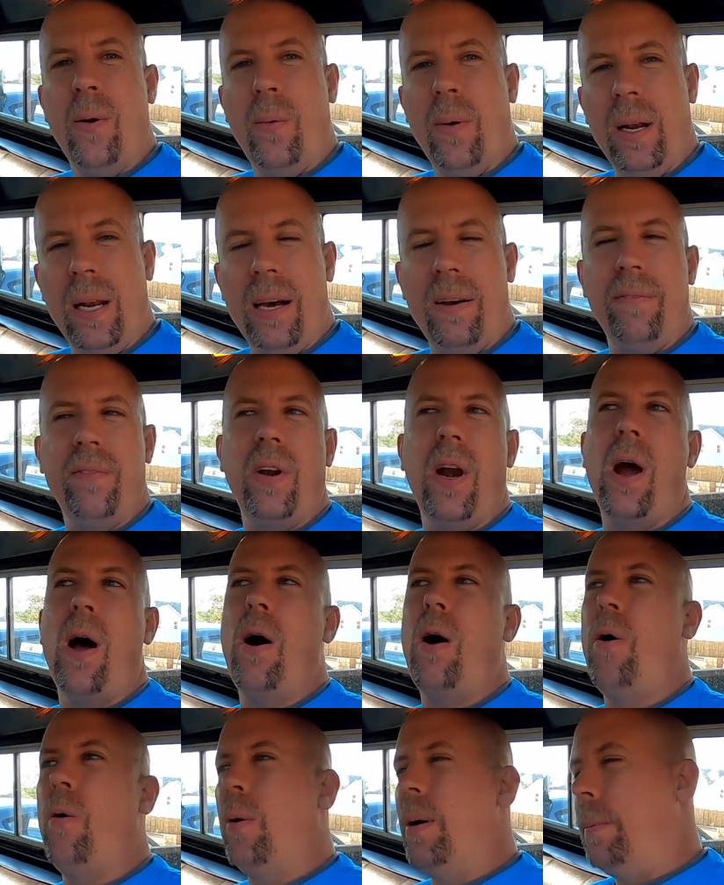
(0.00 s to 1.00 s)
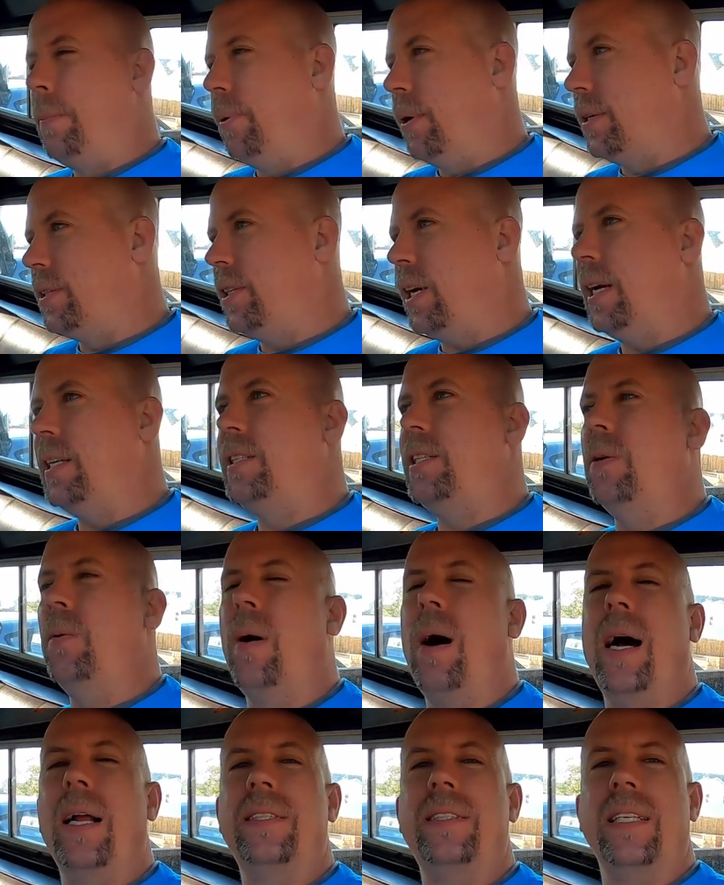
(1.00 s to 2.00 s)
We love y'all. We appreciate you
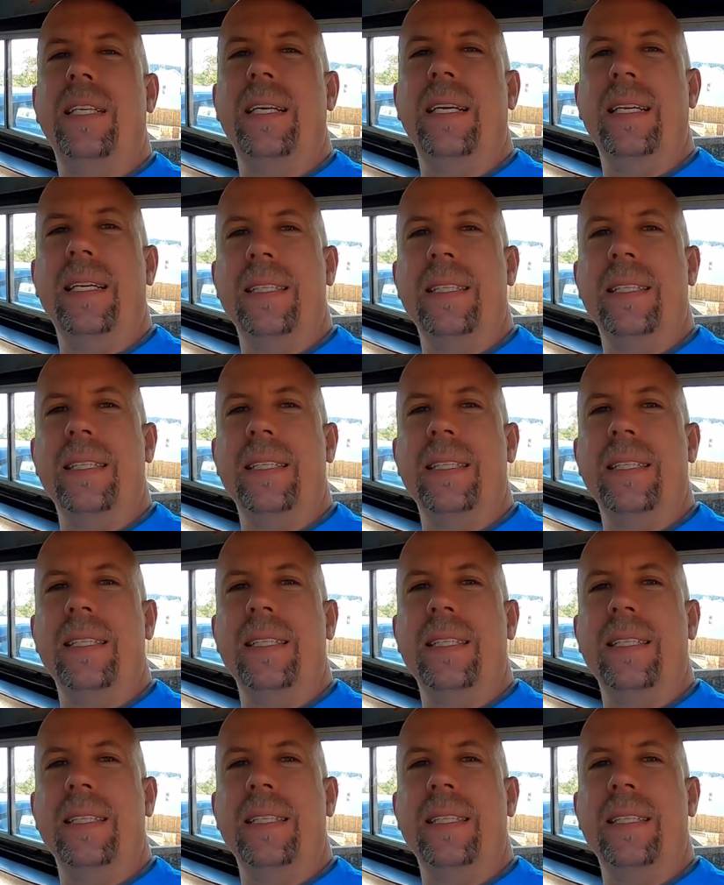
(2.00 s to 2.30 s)
watching.